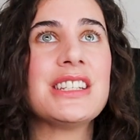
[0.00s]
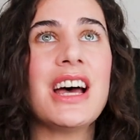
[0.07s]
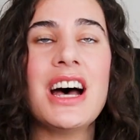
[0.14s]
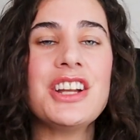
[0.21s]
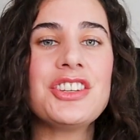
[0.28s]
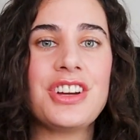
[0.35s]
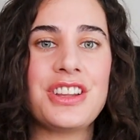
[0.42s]

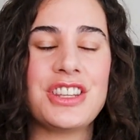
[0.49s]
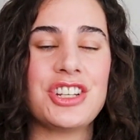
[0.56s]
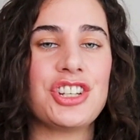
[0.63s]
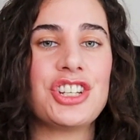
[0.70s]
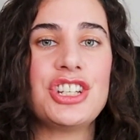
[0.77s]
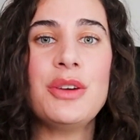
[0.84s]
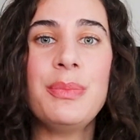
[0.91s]
touched on the
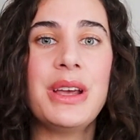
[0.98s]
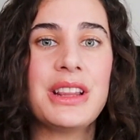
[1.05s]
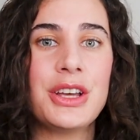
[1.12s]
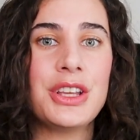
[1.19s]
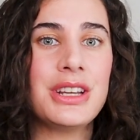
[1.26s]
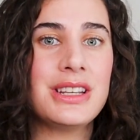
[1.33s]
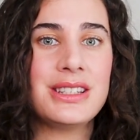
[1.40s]
shipping
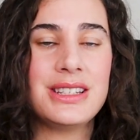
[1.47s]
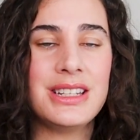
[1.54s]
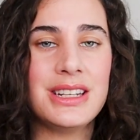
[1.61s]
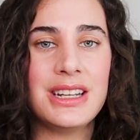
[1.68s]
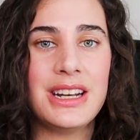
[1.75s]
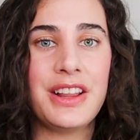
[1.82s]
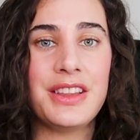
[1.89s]
that is
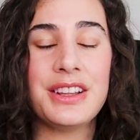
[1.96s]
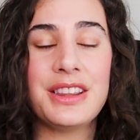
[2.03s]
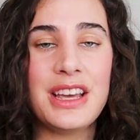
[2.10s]
needed and the